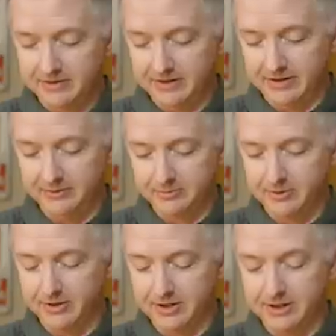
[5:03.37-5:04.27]
and it's
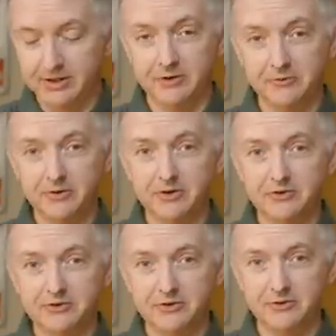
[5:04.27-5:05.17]
pretty neat and it's fun to
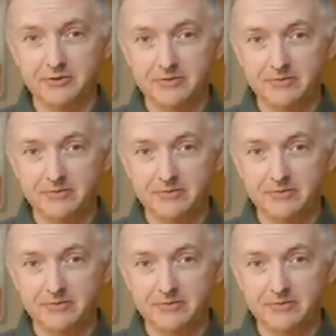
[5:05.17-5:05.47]
shoot.